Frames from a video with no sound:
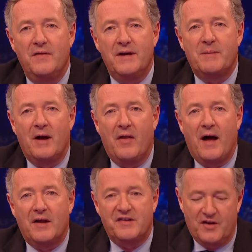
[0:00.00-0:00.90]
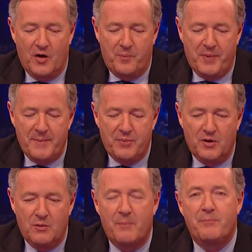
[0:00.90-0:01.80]
Think about that. So
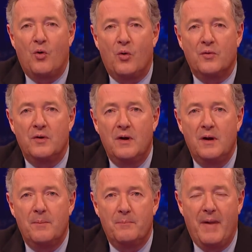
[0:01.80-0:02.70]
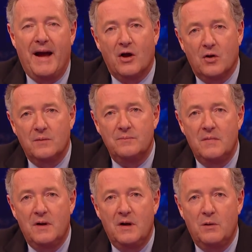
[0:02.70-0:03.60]
people who were born male,
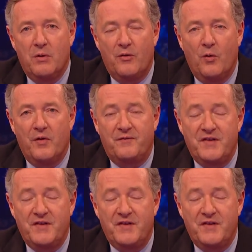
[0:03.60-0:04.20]
with all the